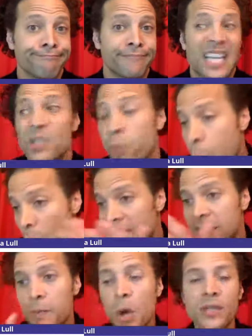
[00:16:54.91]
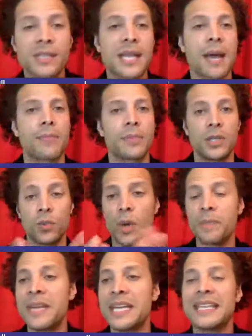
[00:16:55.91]
That's one small step. It's
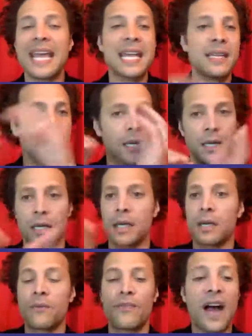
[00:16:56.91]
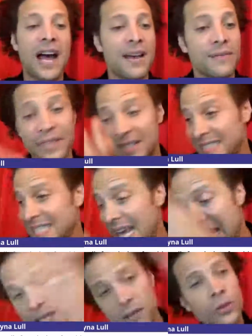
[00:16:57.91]
1 minute then, 5,
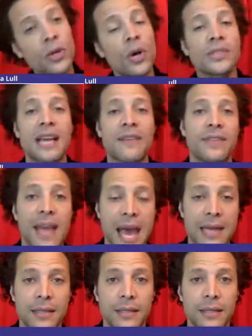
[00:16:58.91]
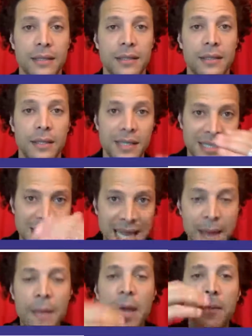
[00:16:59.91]
10, who knows after that.
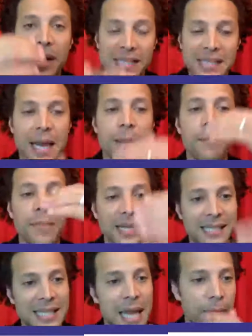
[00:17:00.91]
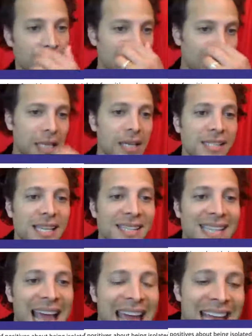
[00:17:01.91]
Step by step by step. Elena Lull
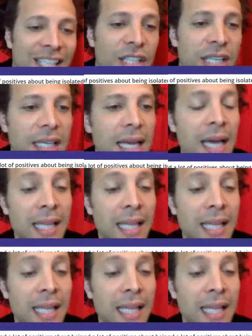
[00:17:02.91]
says, I actually